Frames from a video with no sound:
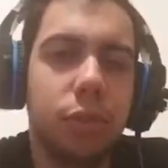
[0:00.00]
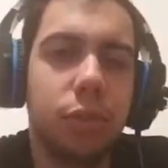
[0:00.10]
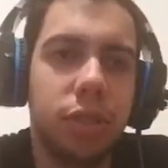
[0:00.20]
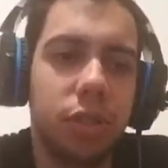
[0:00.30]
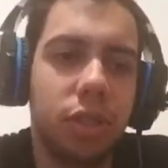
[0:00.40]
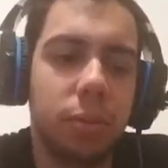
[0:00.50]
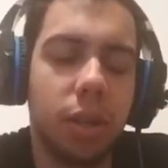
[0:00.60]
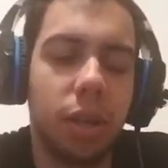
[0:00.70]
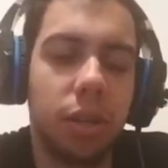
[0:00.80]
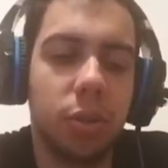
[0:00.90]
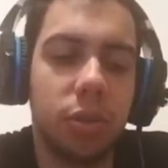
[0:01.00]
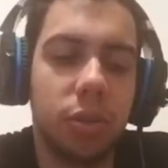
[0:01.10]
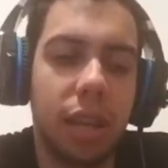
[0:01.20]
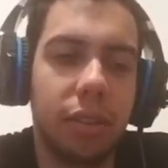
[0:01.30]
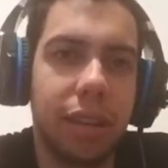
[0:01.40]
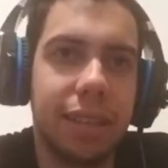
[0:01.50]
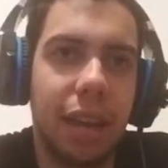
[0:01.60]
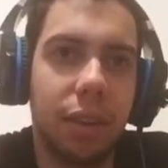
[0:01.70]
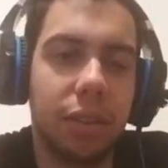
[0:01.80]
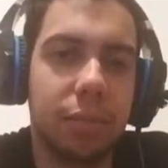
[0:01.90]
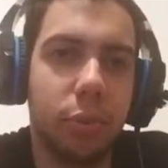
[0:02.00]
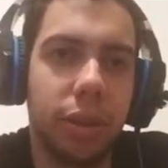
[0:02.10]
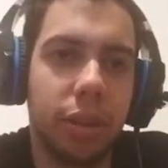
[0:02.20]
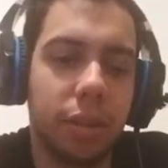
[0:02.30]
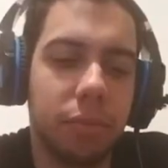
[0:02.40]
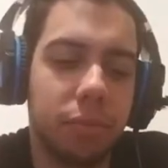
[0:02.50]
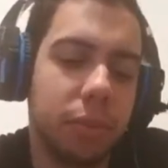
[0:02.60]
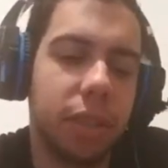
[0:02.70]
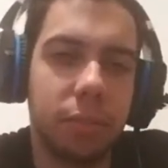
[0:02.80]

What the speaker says: tries to cheer up Connor, who's kind of like down at this point, and then